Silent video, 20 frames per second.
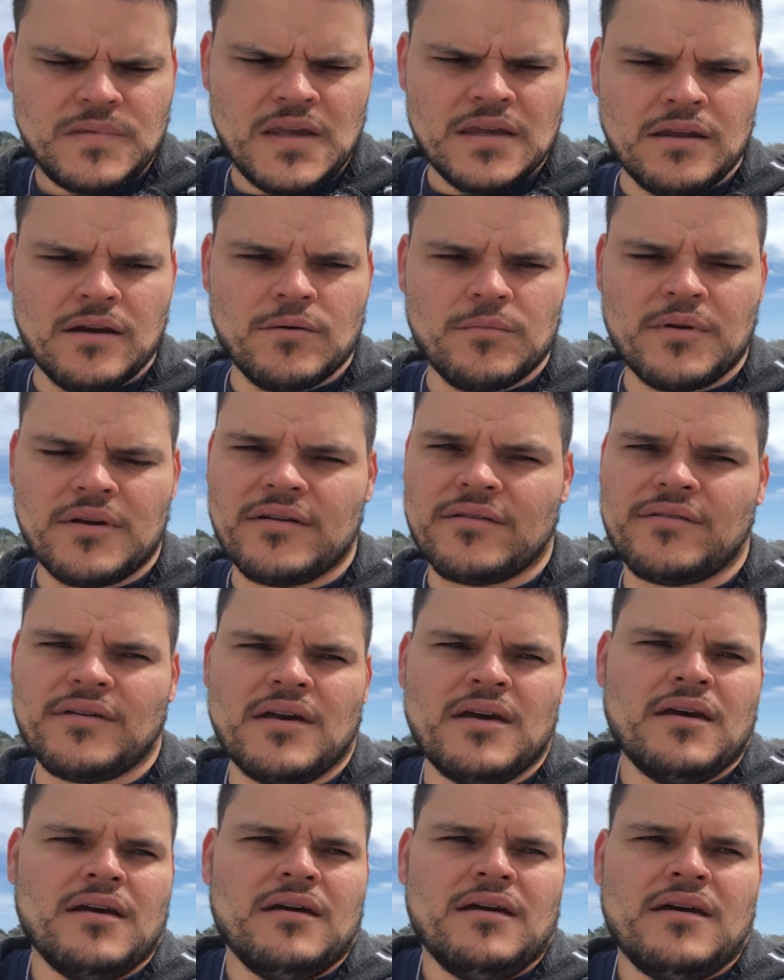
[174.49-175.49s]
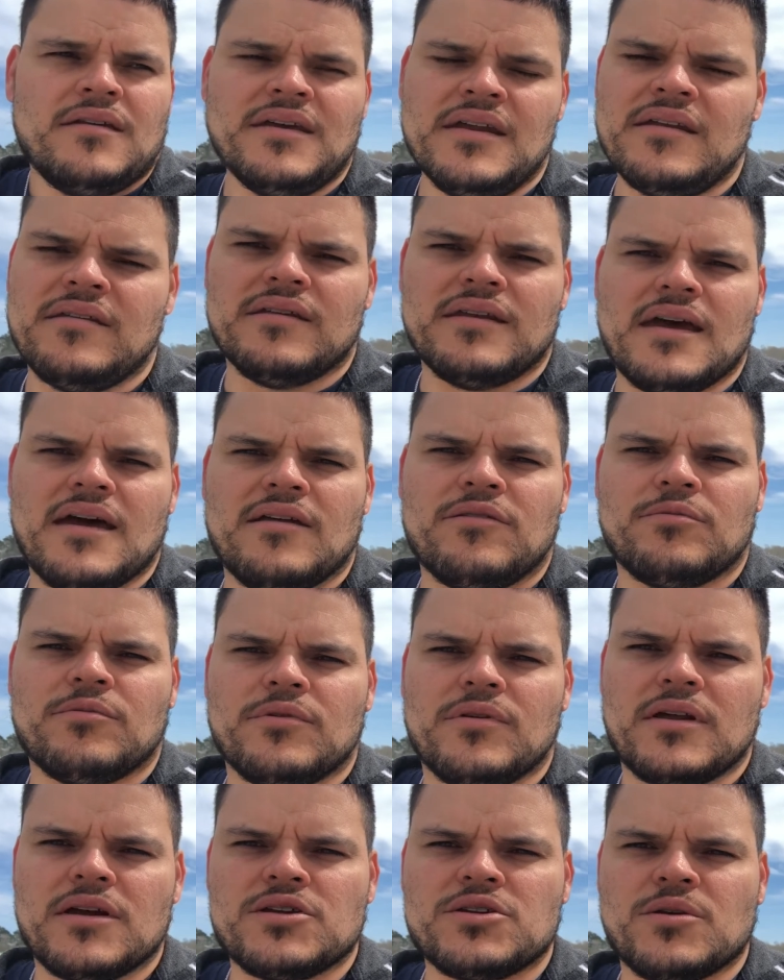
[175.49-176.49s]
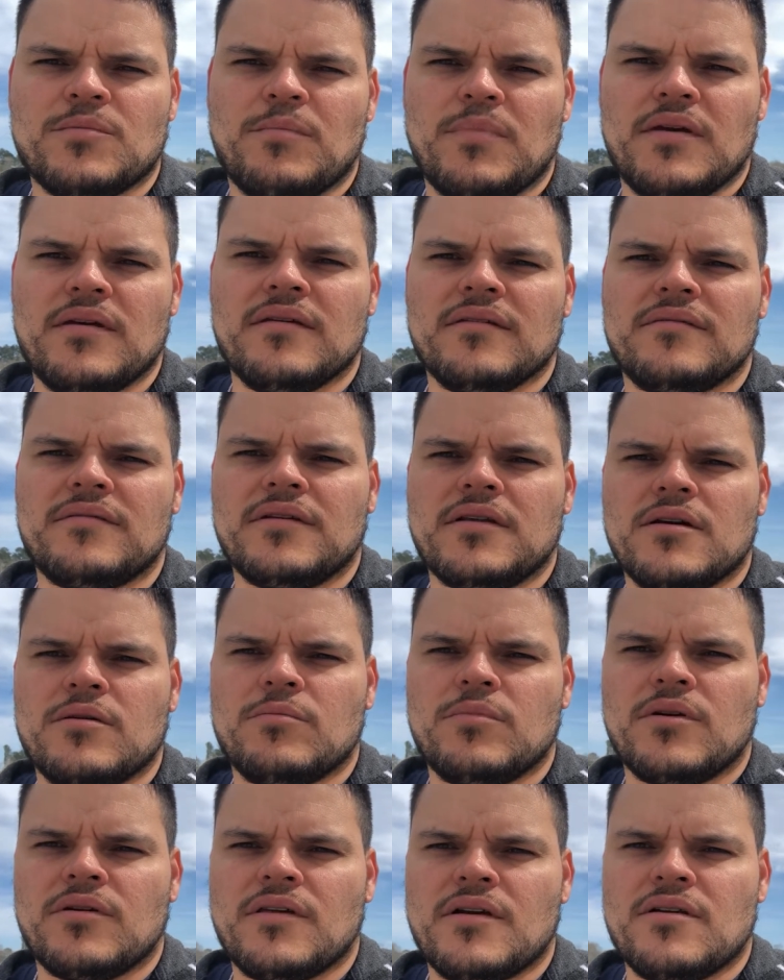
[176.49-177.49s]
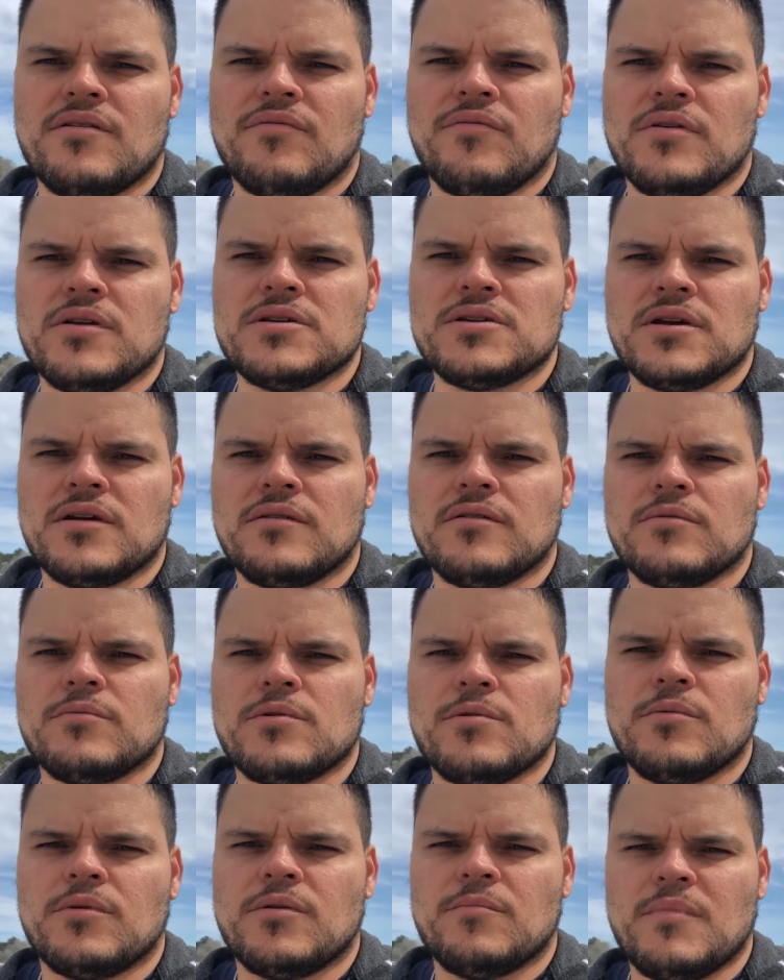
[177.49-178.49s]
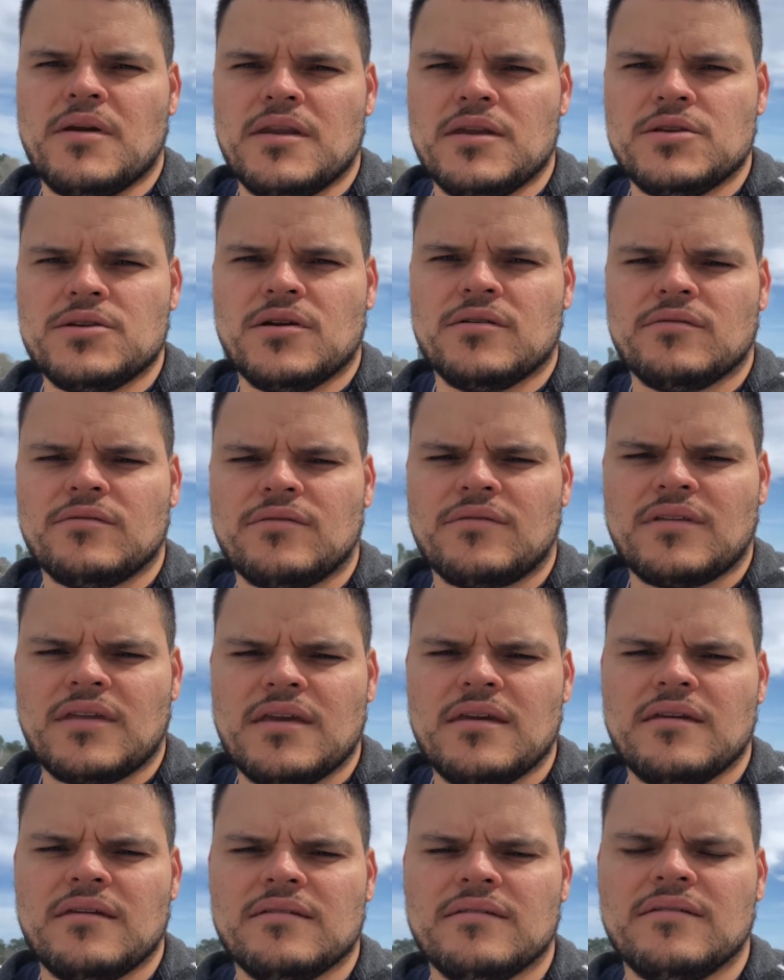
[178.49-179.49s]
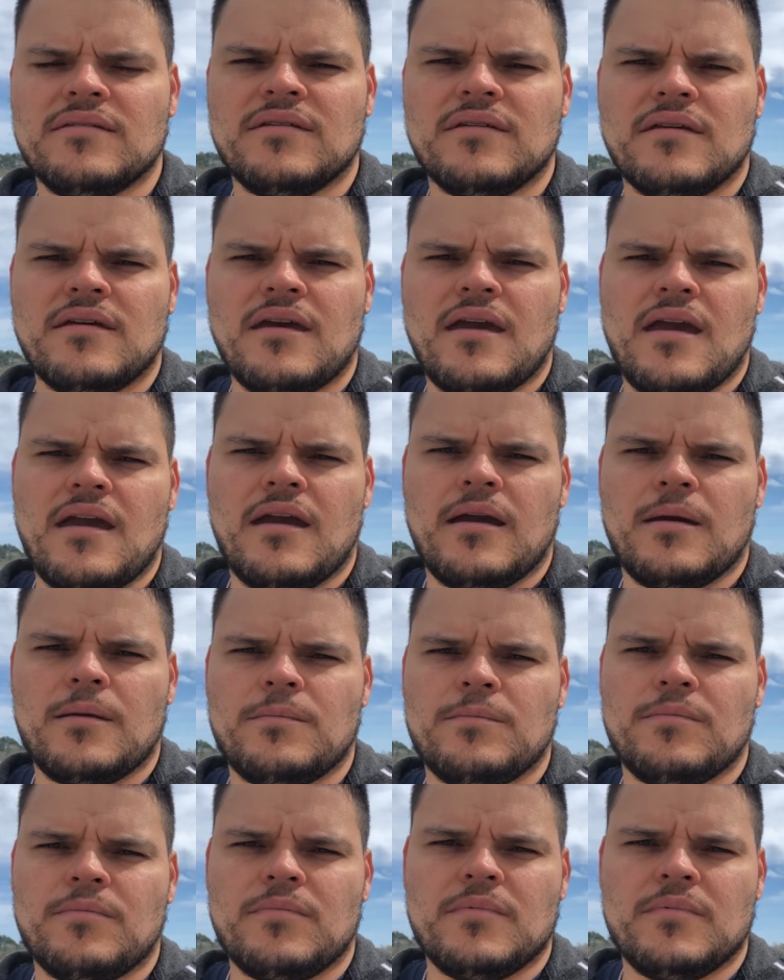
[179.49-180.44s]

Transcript: Because at the end of the day, that's what a relationship is. We're there for each other. We want to meet each other's needs, and